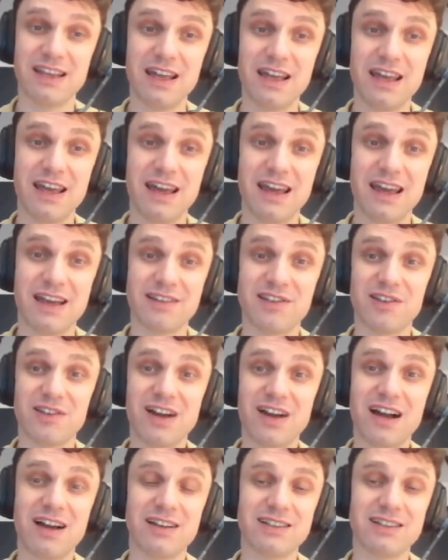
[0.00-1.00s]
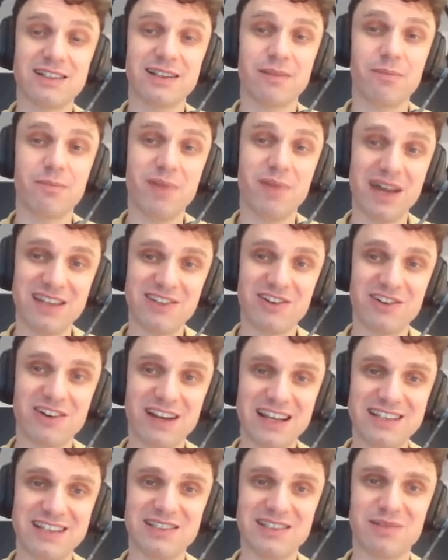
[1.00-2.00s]
and there are better
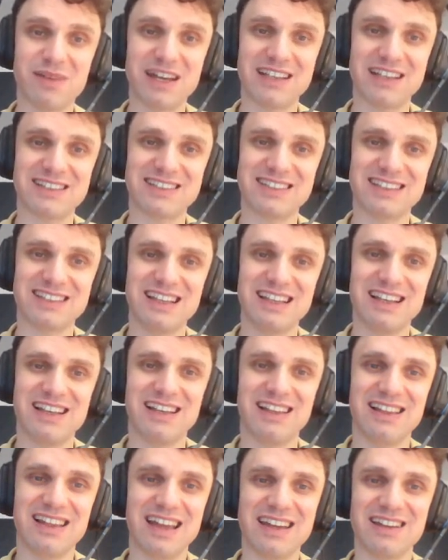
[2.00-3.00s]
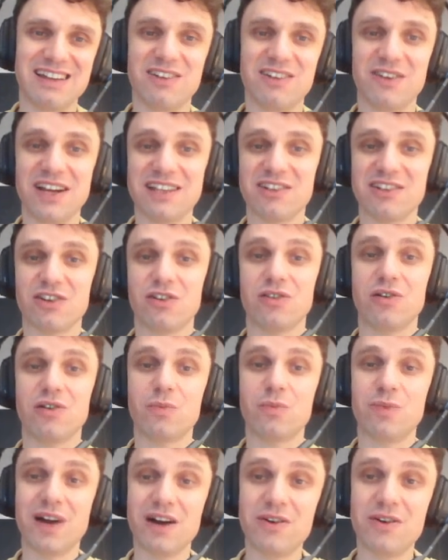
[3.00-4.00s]
estimates, like greater lower
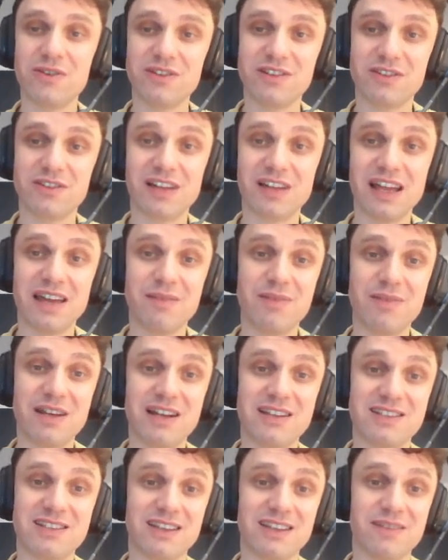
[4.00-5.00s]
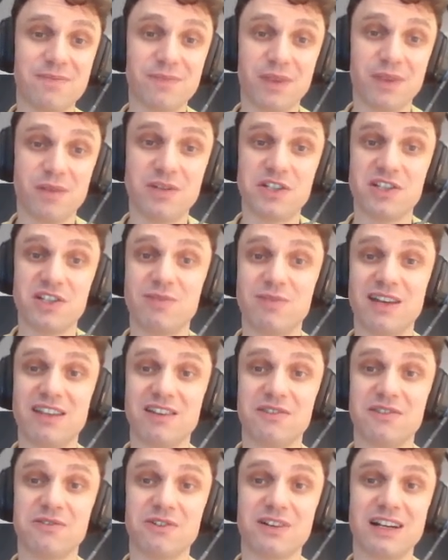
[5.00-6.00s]
bound reliability, which is better
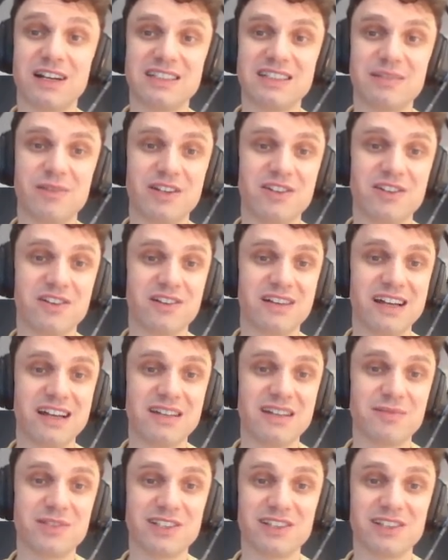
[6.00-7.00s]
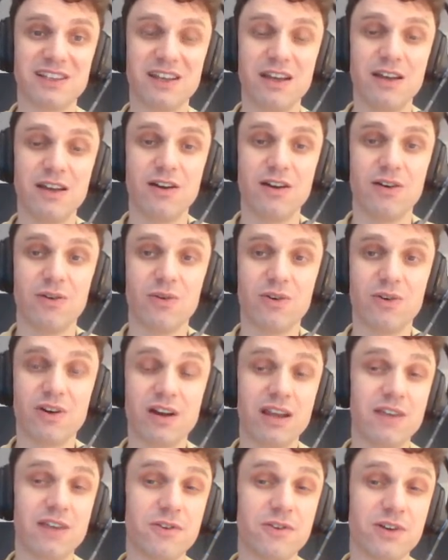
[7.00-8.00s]
for asymmetrical items. Or
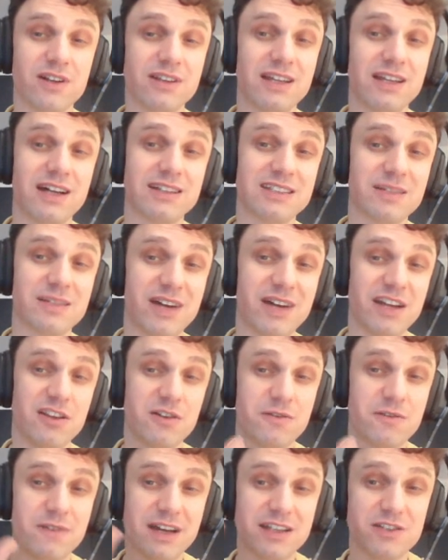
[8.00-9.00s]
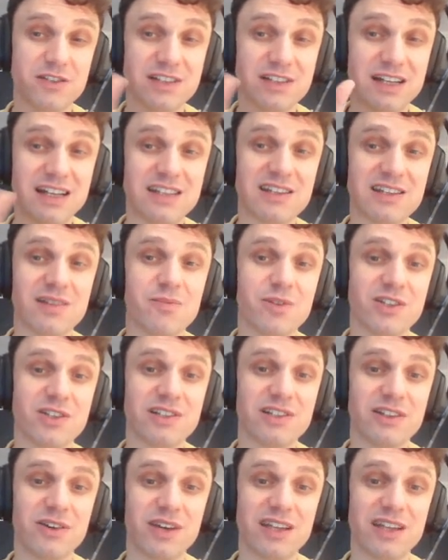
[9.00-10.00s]
if you conduct some kind of factor analytic model,
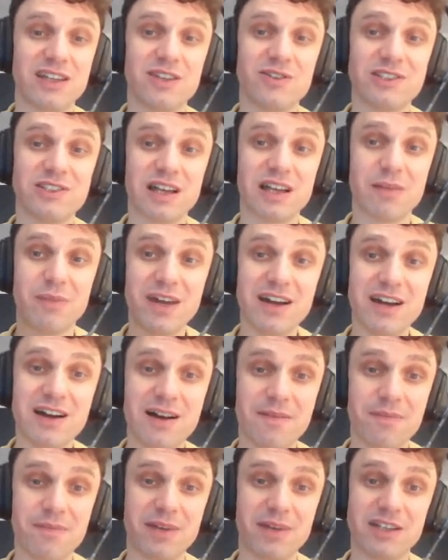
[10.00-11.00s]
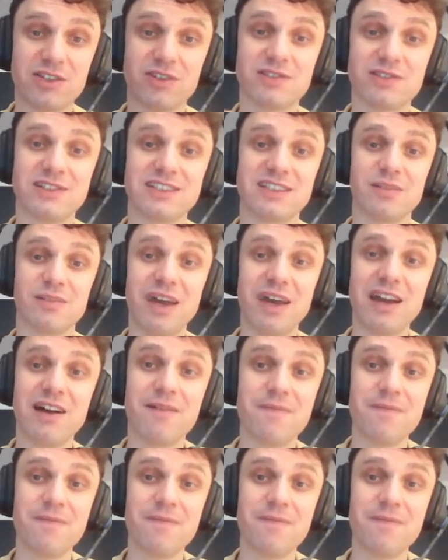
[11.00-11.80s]
you can use Omega, McDonald's Omega.